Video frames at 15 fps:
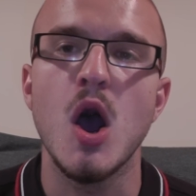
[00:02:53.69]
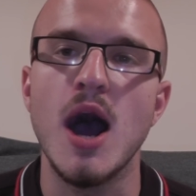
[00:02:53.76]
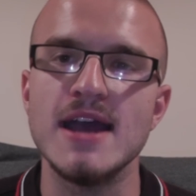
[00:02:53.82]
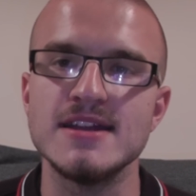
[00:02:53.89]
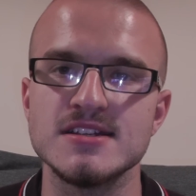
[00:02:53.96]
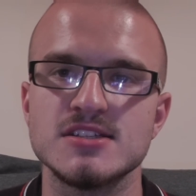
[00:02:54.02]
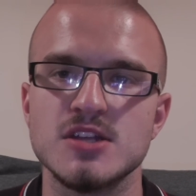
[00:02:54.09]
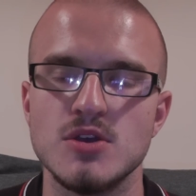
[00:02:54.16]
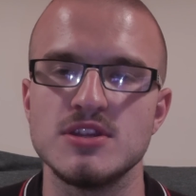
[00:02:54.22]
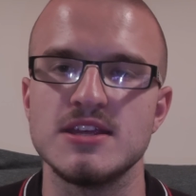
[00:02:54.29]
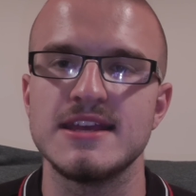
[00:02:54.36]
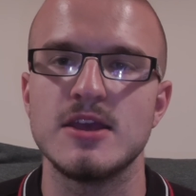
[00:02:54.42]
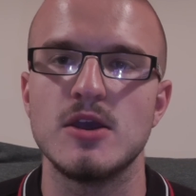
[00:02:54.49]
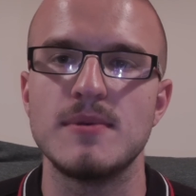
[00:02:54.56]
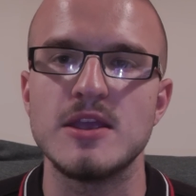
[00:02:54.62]
I just don't
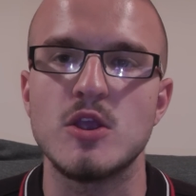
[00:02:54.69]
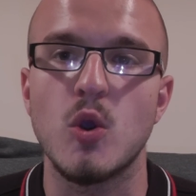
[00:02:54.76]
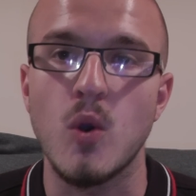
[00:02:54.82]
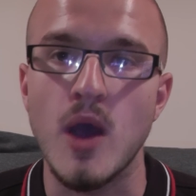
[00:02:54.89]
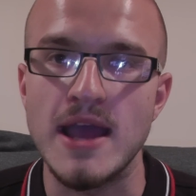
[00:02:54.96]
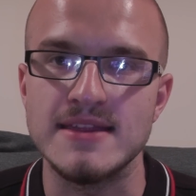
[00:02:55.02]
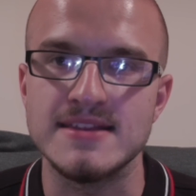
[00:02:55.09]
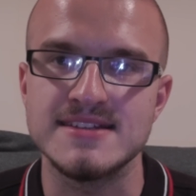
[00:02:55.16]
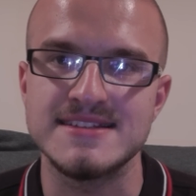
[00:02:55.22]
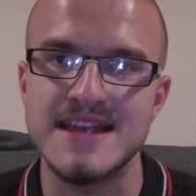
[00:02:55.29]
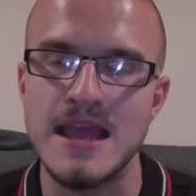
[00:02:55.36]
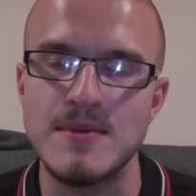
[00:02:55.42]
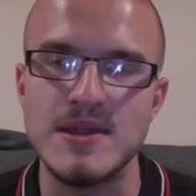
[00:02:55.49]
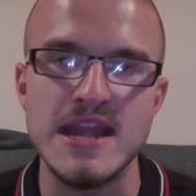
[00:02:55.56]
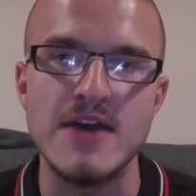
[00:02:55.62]
think it'll be quite the
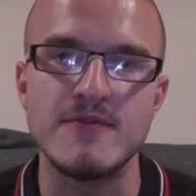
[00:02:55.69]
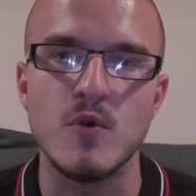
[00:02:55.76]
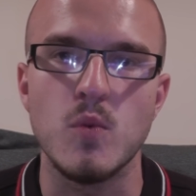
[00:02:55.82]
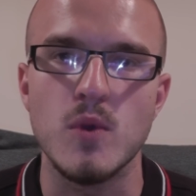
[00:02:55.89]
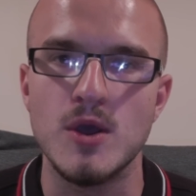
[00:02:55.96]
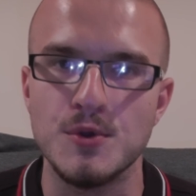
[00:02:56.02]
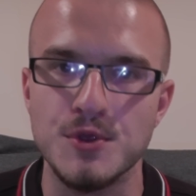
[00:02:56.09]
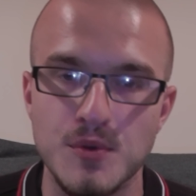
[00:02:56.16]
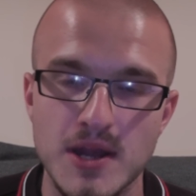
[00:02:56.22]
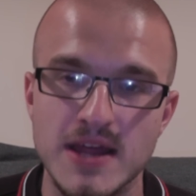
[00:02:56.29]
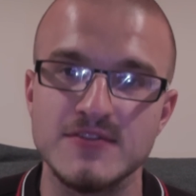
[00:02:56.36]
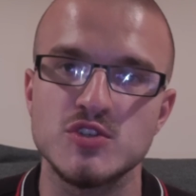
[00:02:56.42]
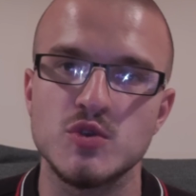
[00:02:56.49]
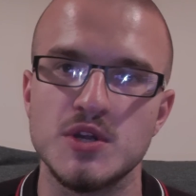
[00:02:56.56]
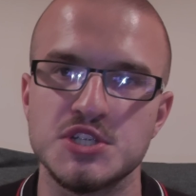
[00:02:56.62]
same. It never will. You won't
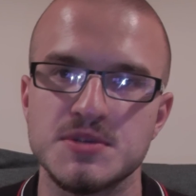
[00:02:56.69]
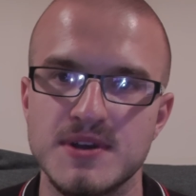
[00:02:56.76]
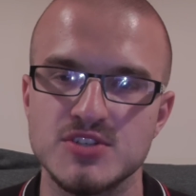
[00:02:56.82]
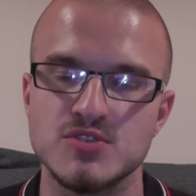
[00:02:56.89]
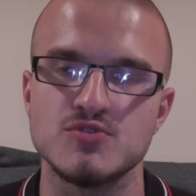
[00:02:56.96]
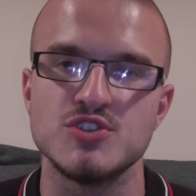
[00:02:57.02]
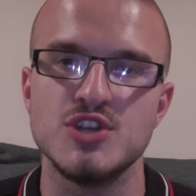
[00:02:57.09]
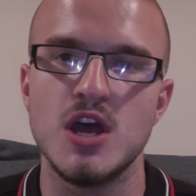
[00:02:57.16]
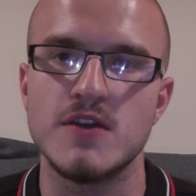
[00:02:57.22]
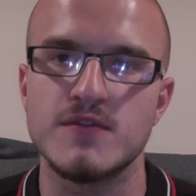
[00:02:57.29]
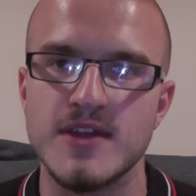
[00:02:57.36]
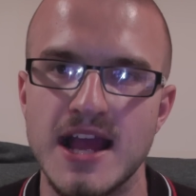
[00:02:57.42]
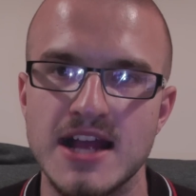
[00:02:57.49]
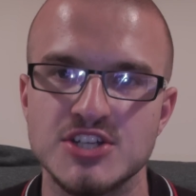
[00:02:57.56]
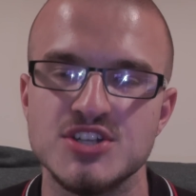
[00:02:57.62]
have twitch muscles, nerve
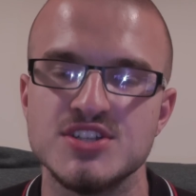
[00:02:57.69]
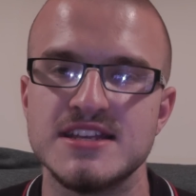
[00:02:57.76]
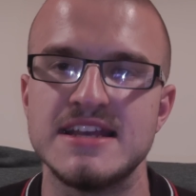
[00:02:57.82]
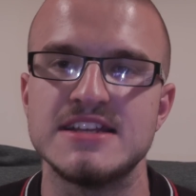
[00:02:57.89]
reactions.